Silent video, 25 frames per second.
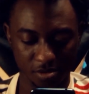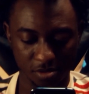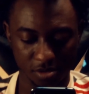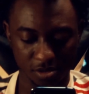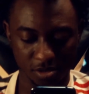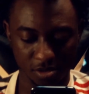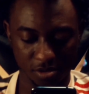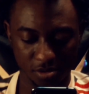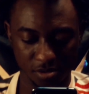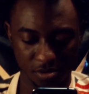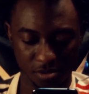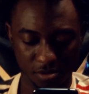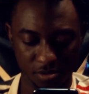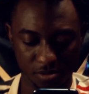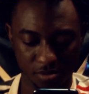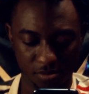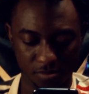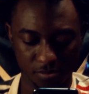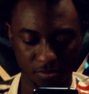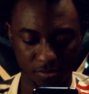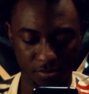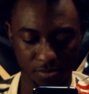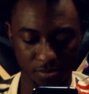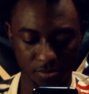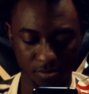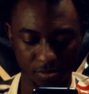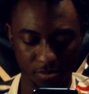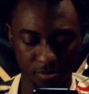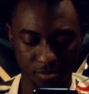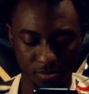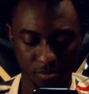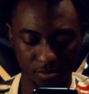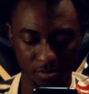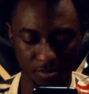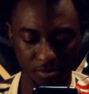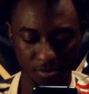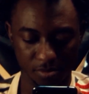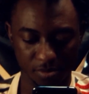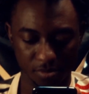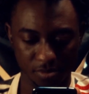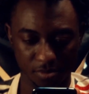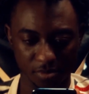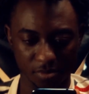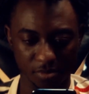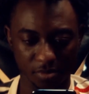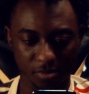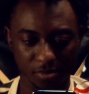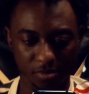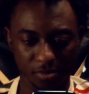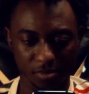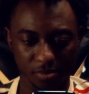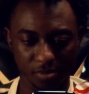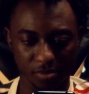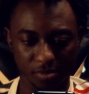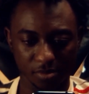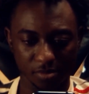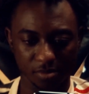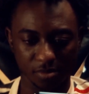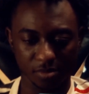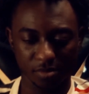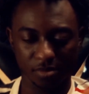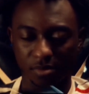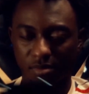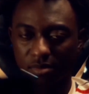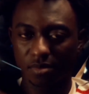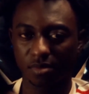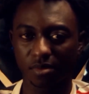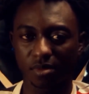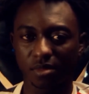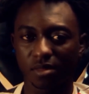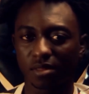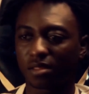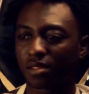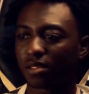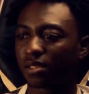(no one is talking)